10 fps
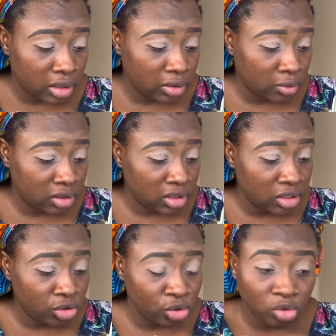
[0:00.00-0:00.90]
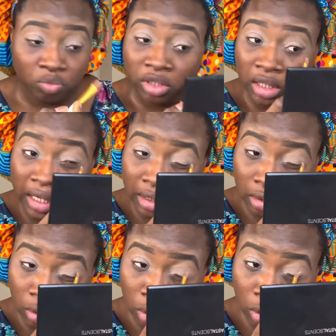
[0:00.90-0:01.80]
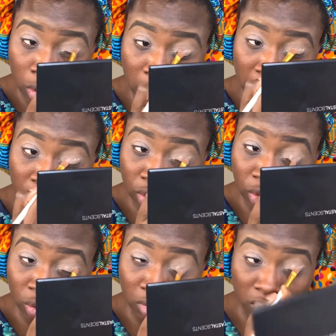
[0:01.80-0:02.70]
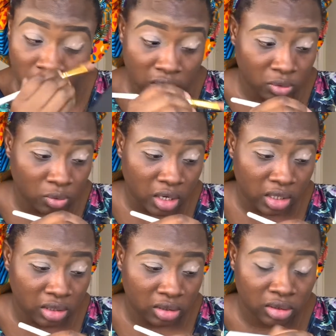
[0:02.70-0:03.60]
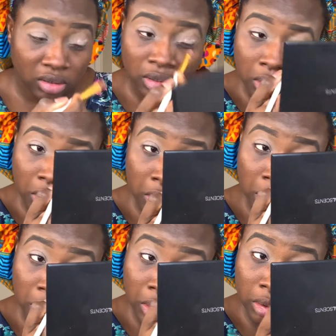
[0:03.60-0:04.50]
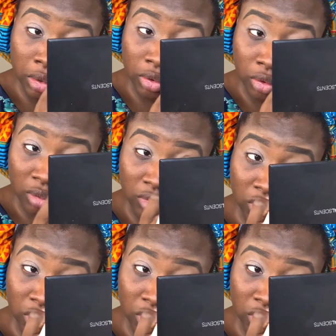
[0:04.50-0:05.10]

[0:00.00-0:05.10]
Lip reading: I don't want the issue to be like, oh, I used too much, that's why it's, so I'm